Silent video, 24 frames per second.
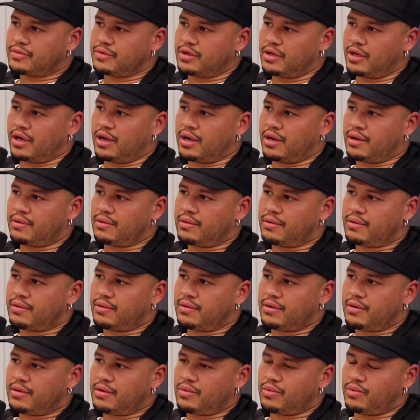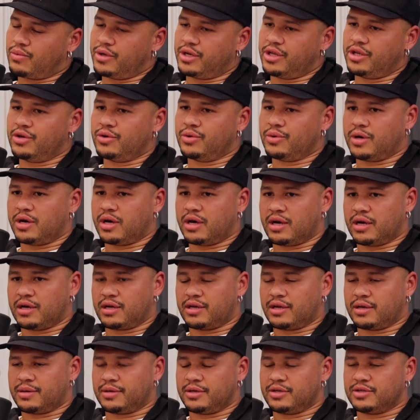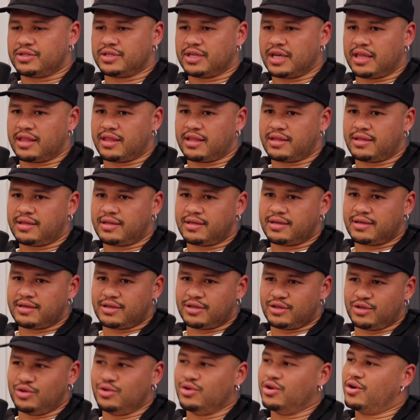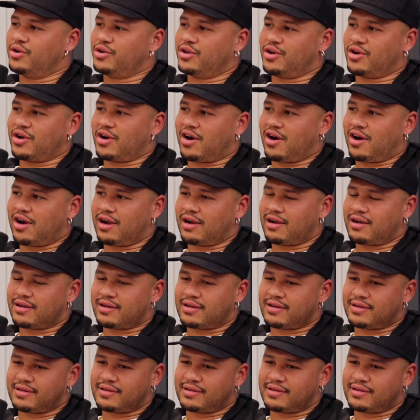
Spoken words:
Yeah. When you you said you know your heart,